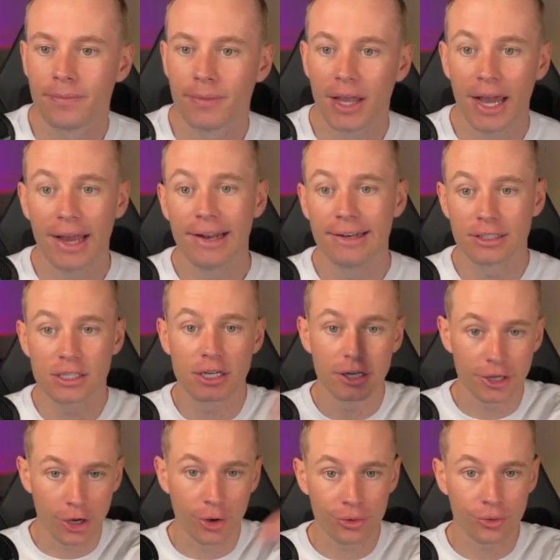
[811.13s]
And it's gonna
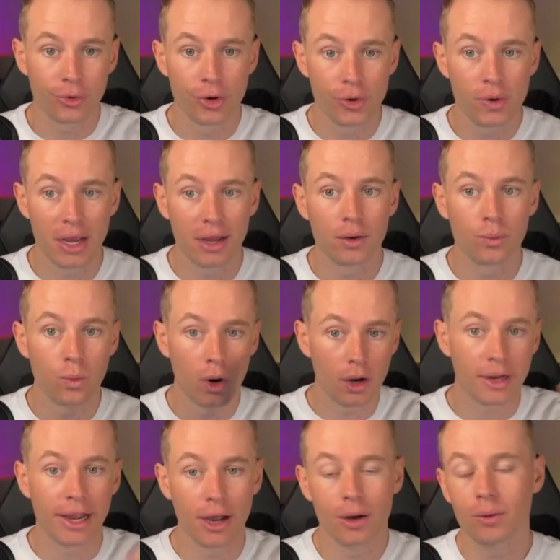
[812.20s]
go through and work
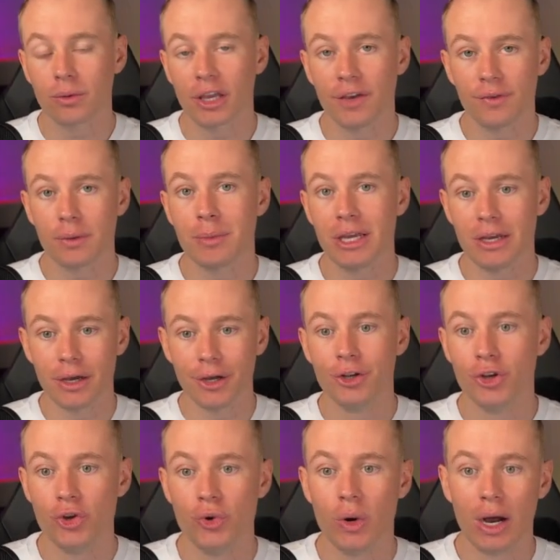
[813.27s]
out giving me a
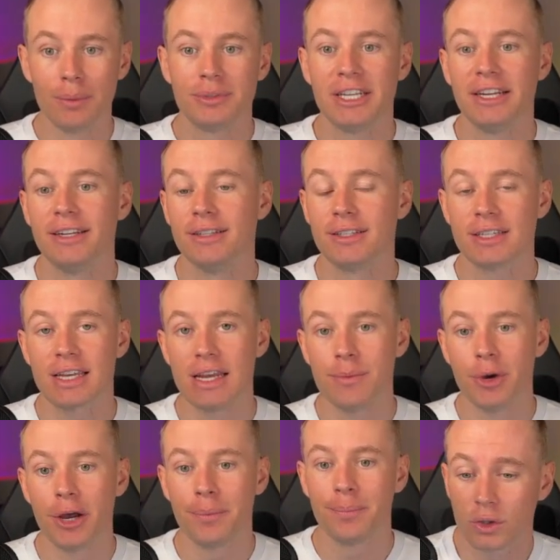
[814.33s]
new updated
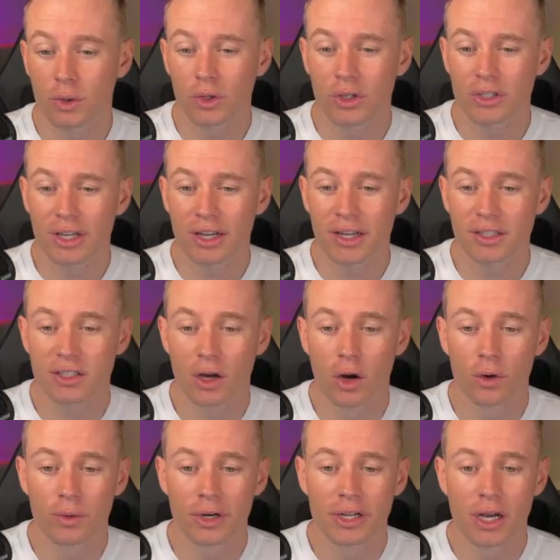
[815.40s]
schema. So it looks like it's
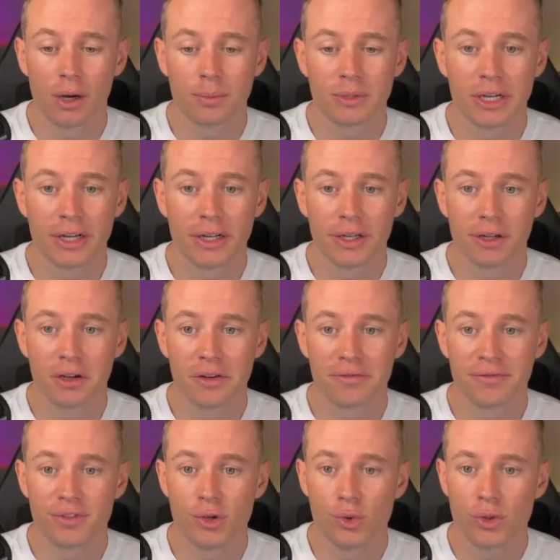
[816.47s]
already updated a
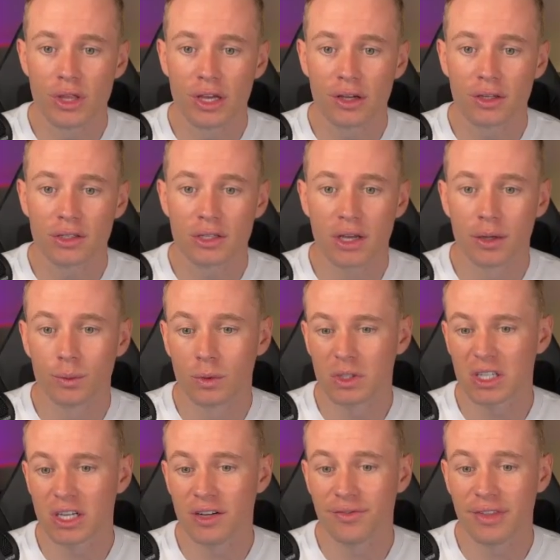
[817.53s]
few things, and we'll
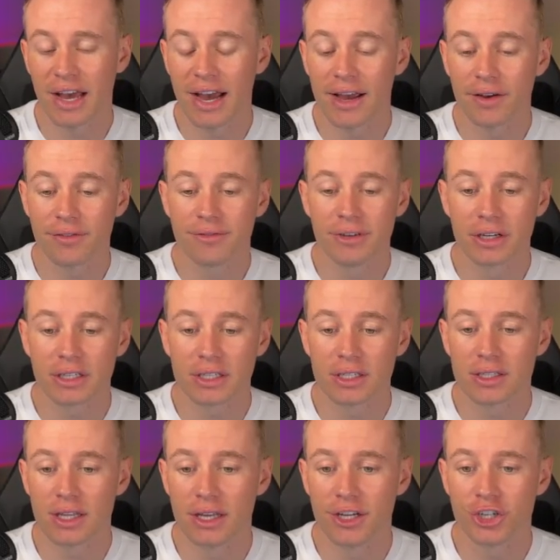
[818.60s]
see if that fixes
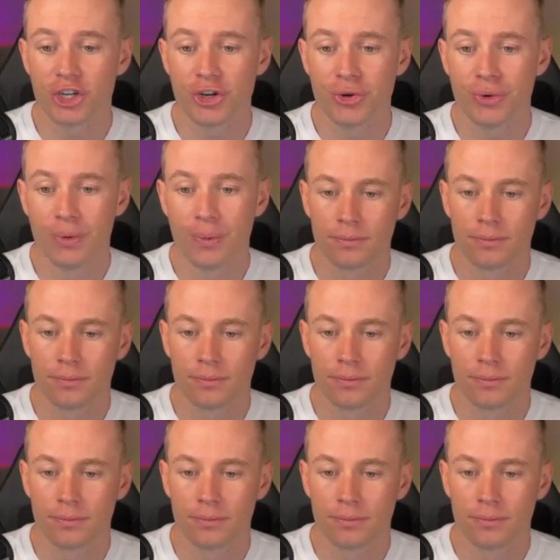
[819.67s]
the issue.